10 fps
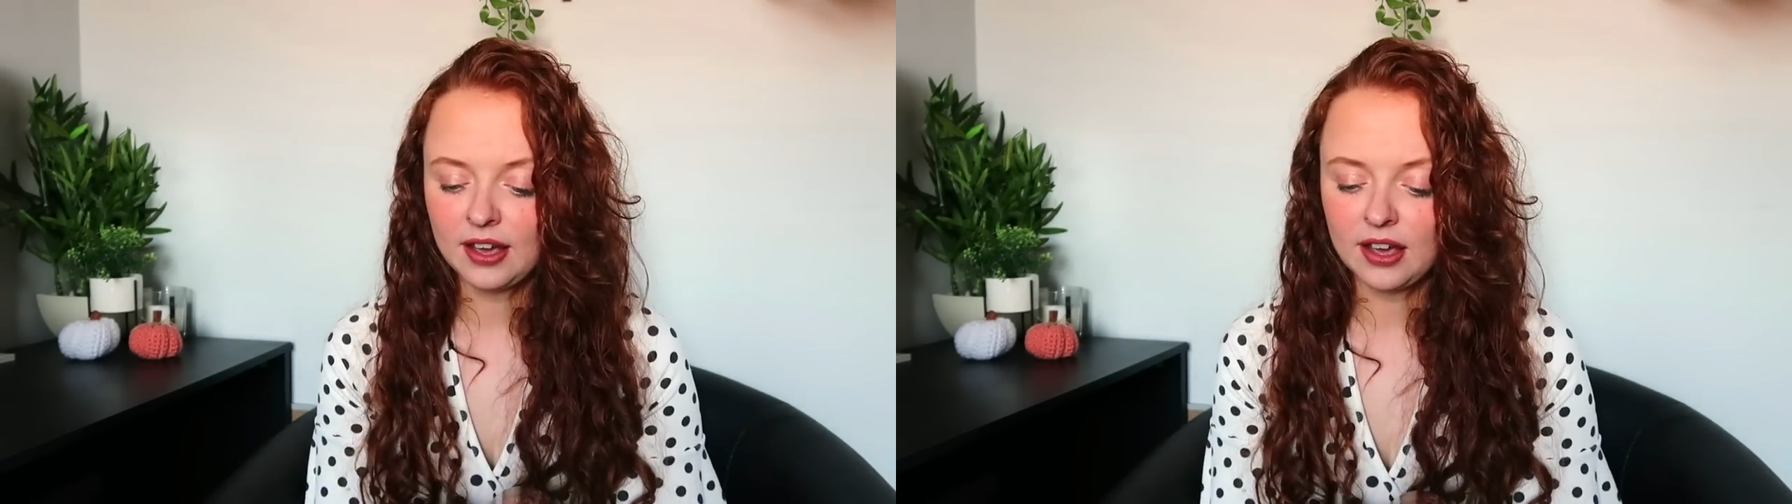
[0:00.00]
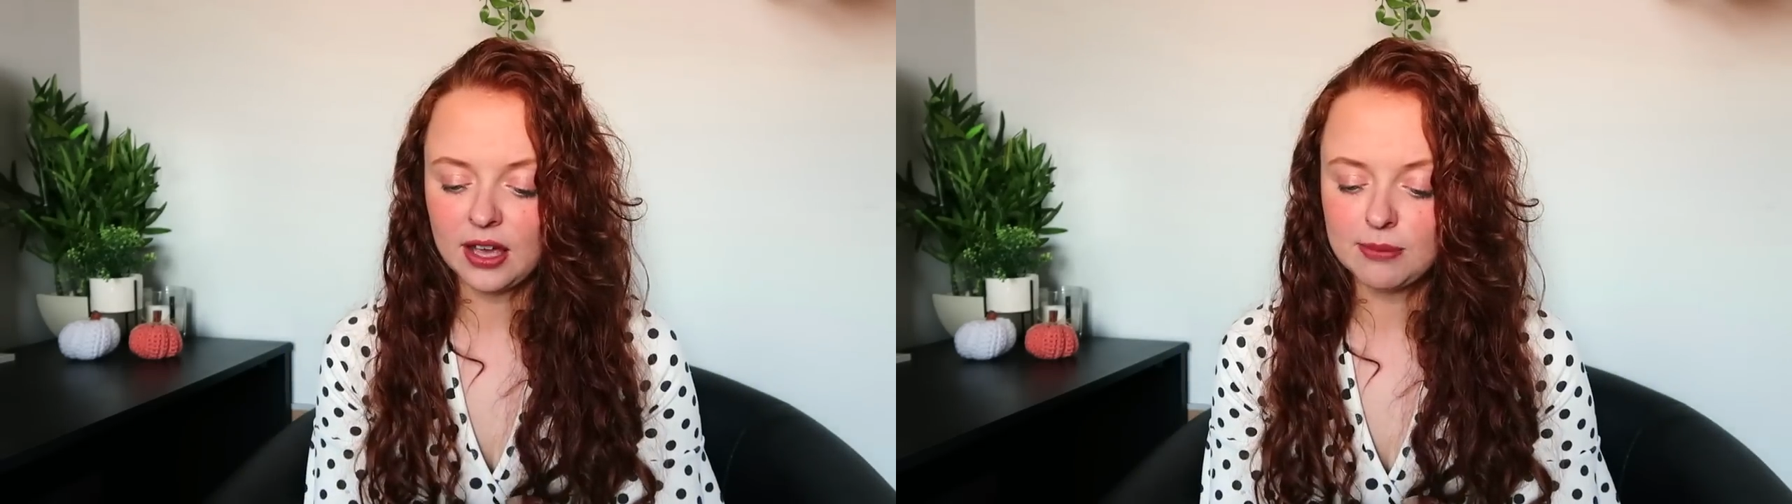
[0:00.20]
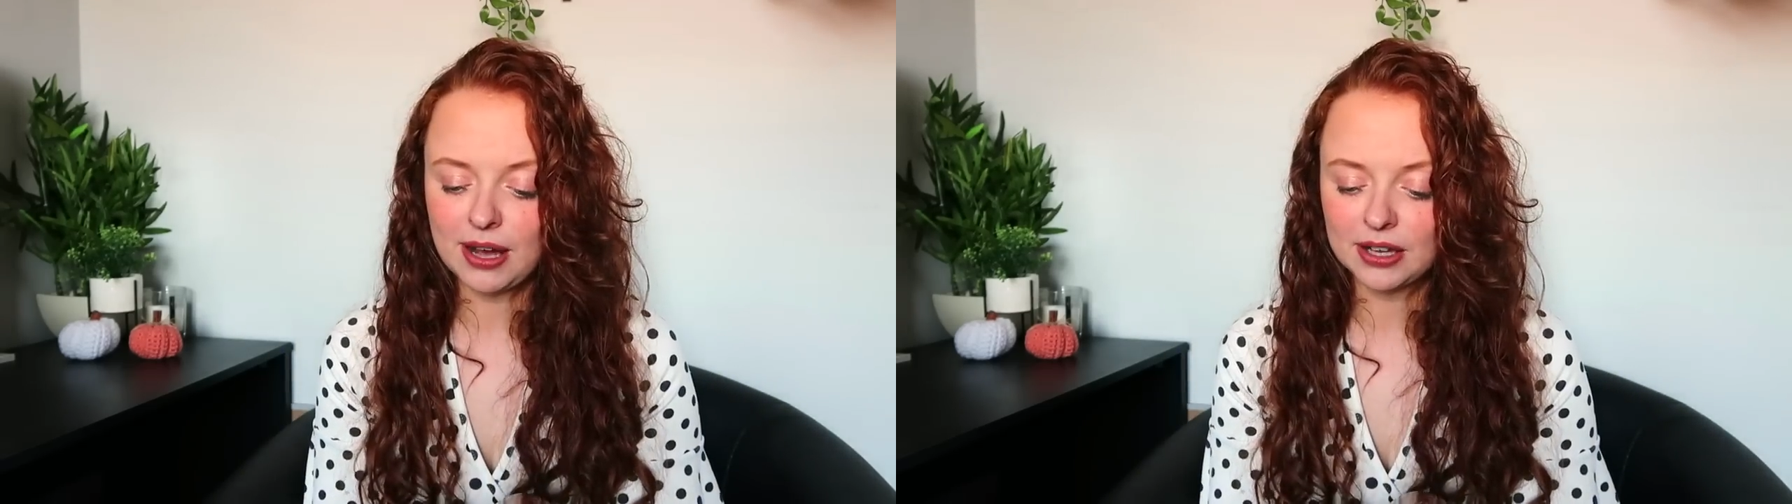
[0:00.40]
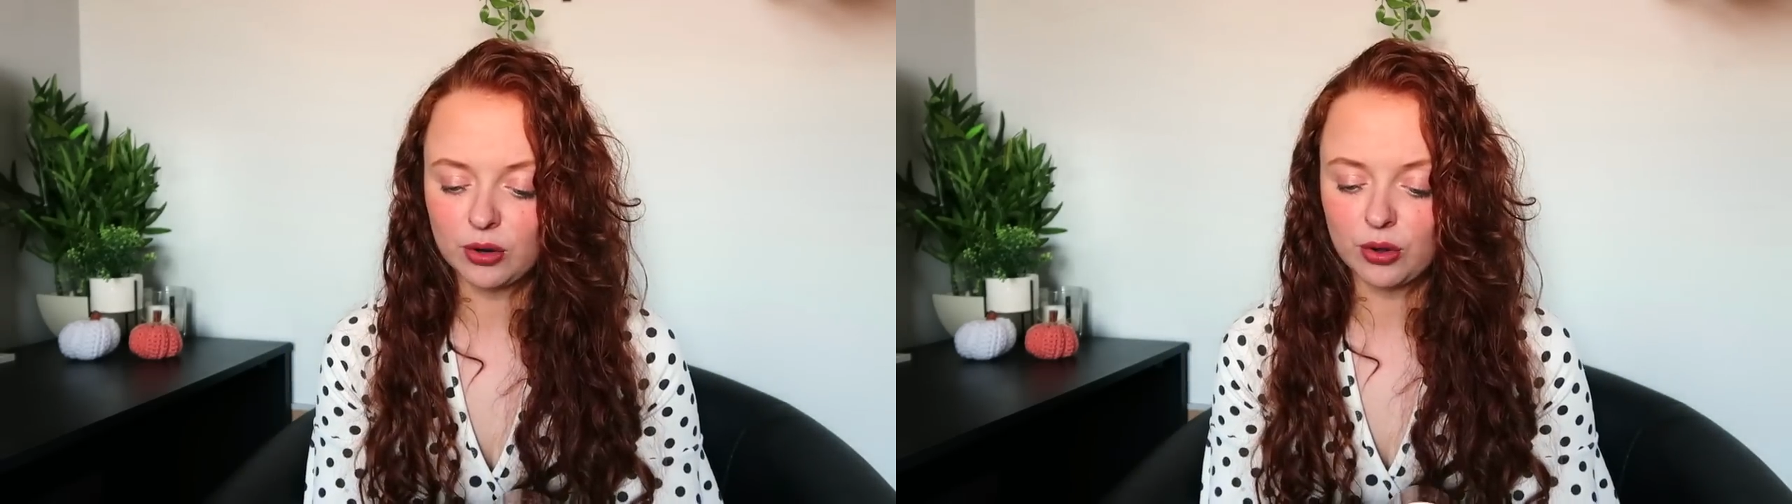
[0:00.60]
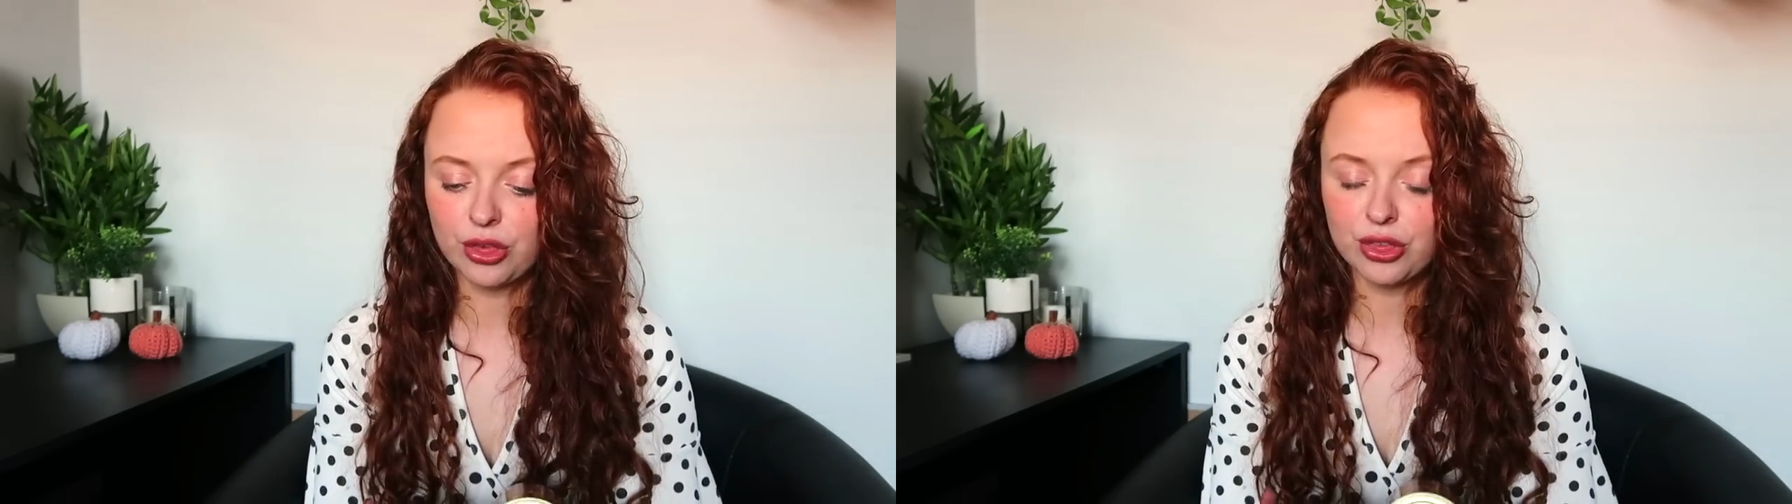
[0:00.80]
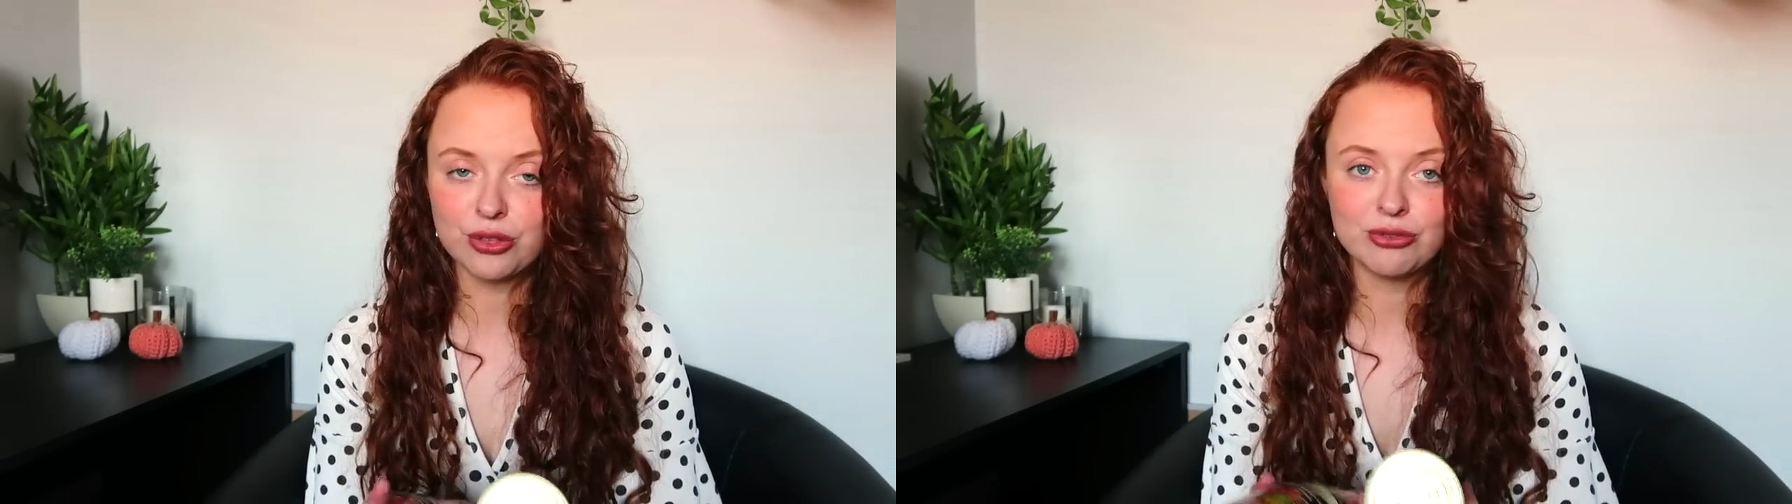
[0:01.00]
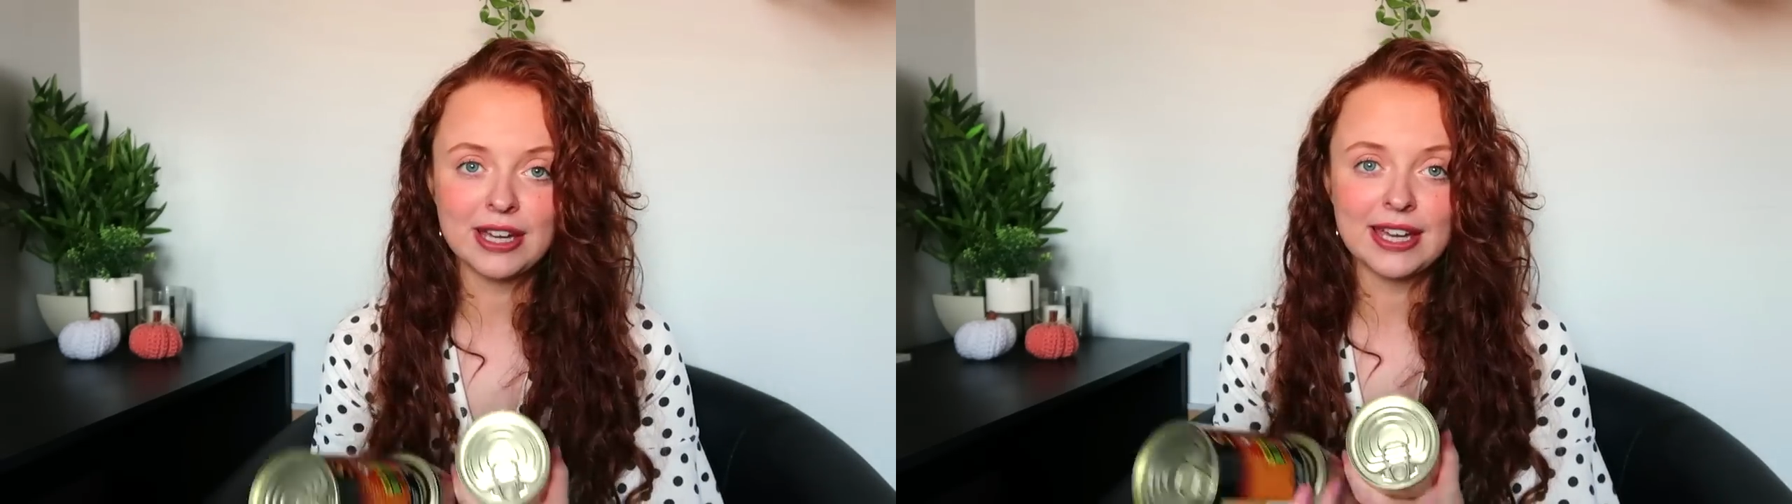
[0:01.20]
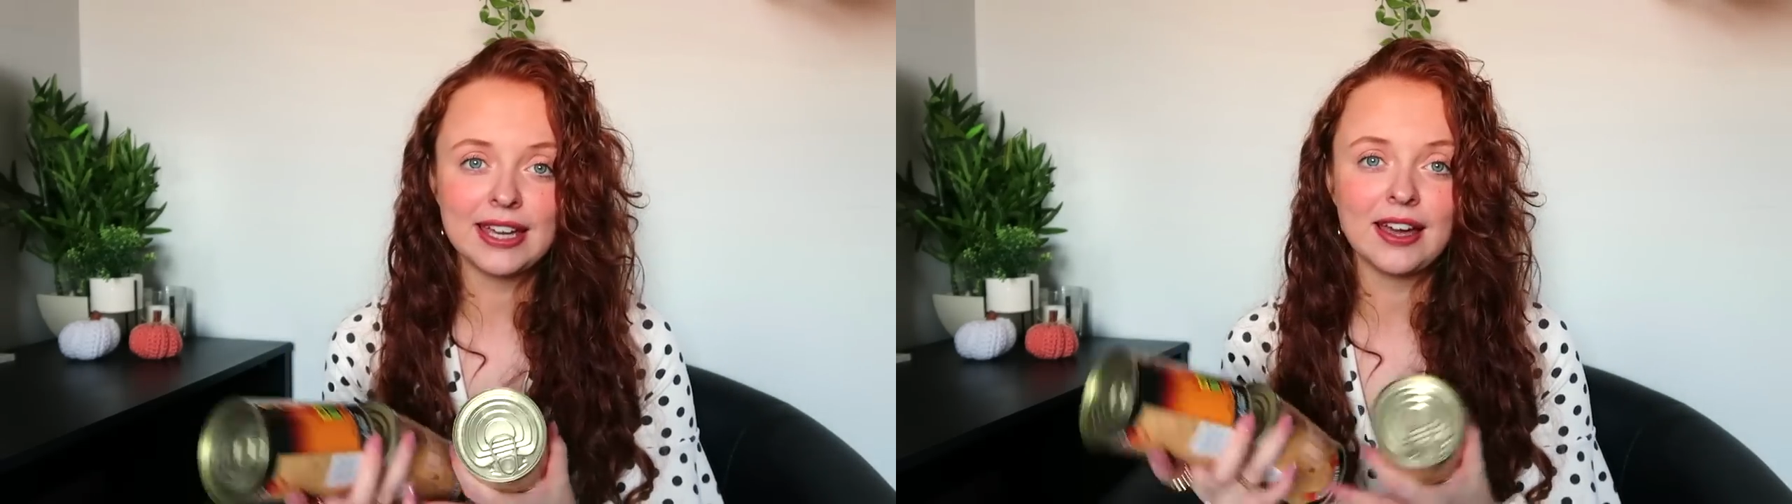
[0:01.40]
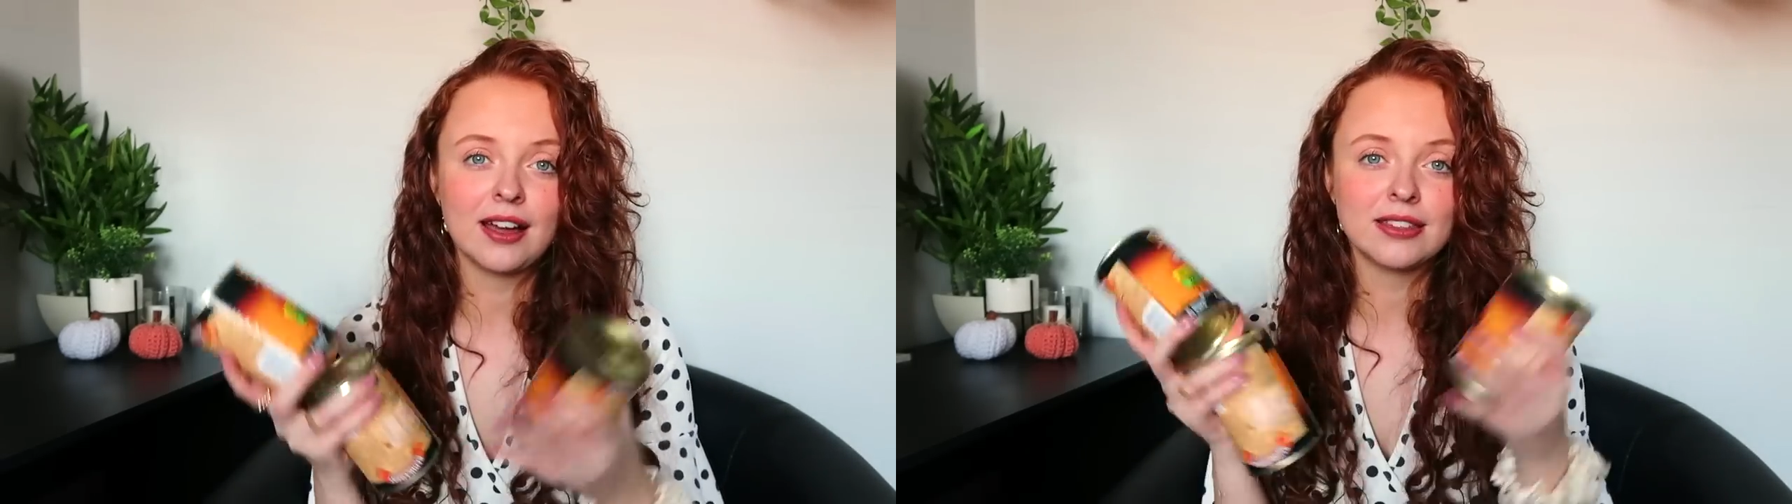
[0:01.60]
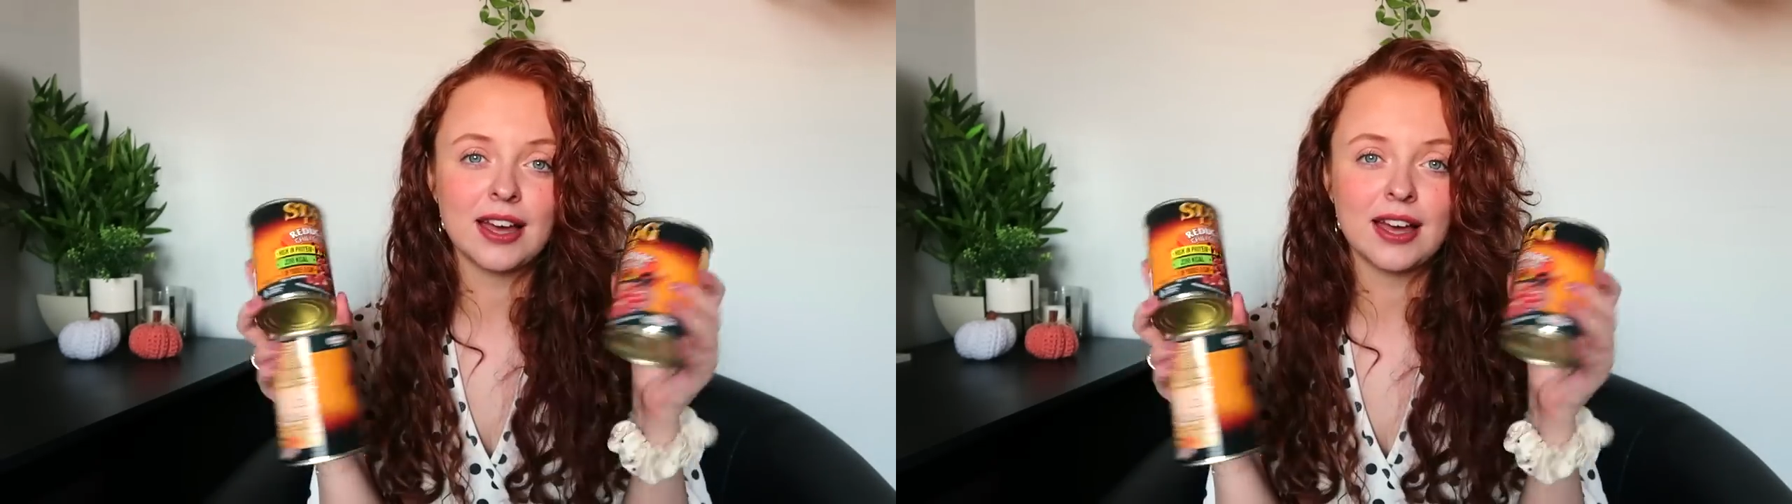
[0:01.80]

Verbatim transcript: I got three.